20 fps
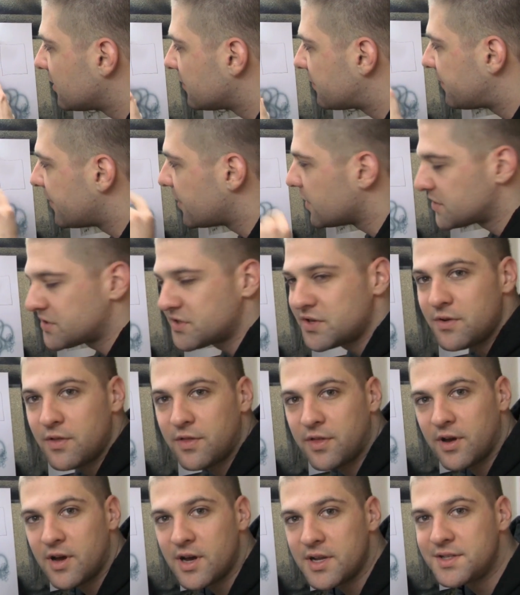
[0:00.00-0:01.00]
the first
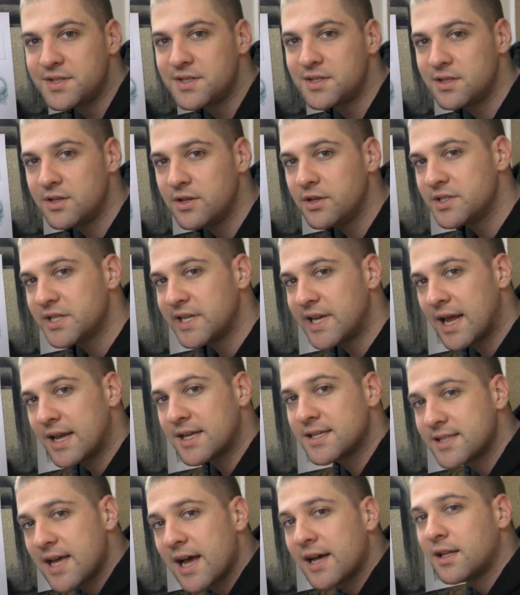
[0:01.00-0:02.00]
2/3 using
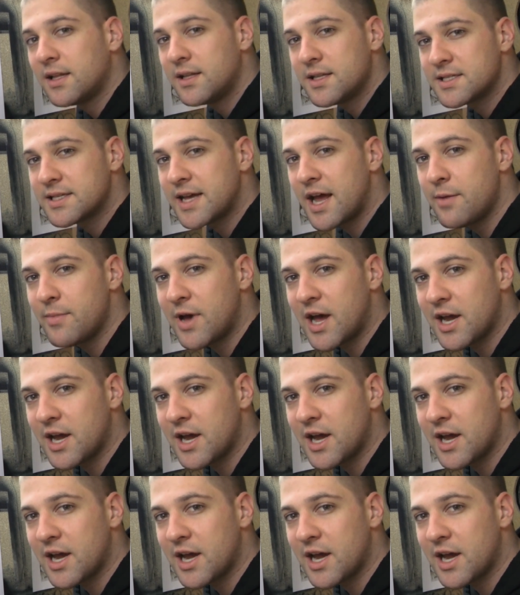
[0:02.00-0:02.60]
exactly the same